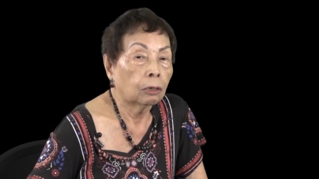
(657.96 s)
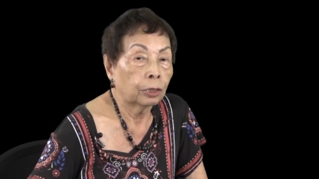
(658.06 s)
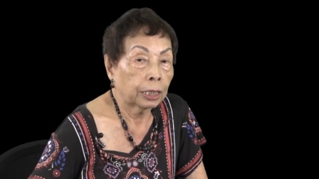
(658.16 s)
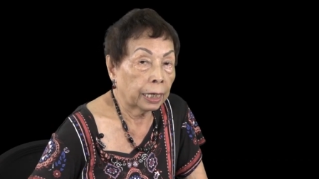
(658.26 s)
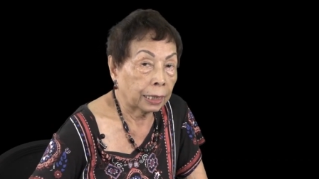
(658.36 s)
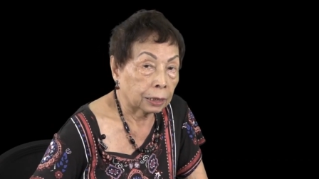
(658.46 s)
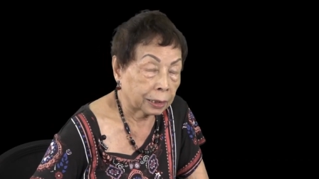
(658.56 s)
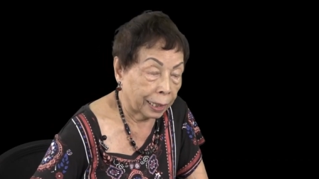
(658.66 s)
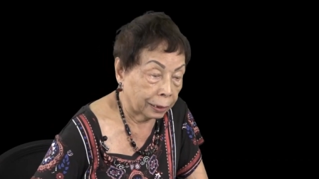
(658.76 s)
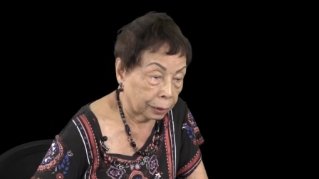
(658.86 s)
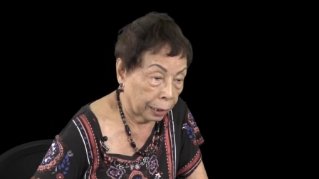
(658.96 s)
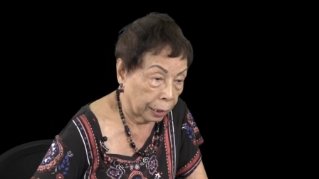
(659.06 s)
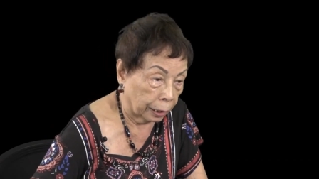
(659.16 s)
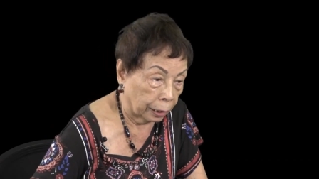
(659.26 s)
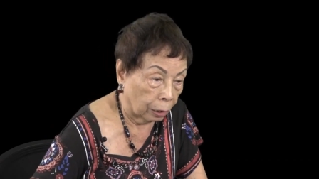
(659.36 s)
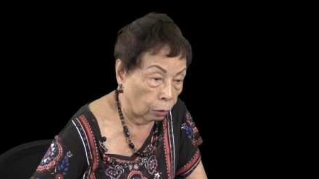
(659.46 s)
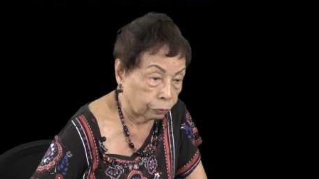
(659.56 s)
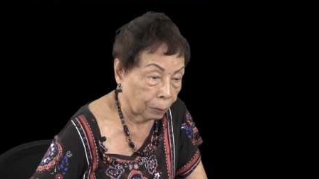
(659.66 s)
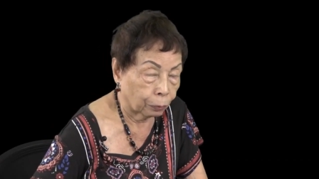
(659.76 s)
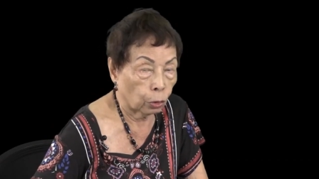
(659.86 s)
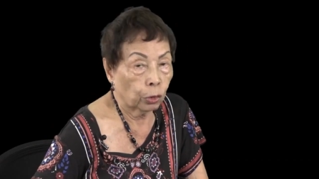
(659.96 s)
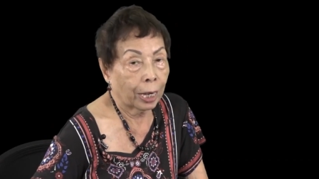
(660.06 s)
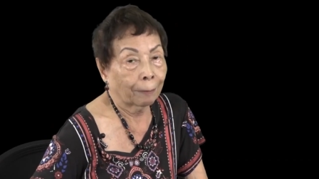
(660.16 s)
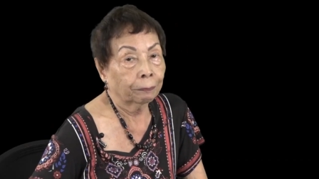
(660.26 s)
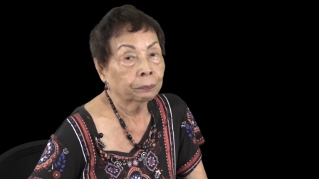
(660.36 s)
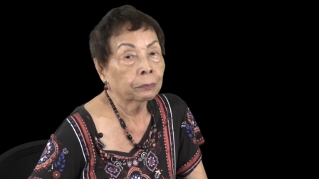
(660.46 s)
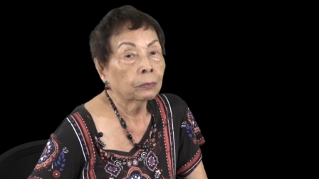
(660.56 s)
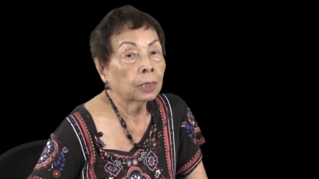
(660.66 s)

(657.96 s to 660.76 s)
only a strengthening of the program.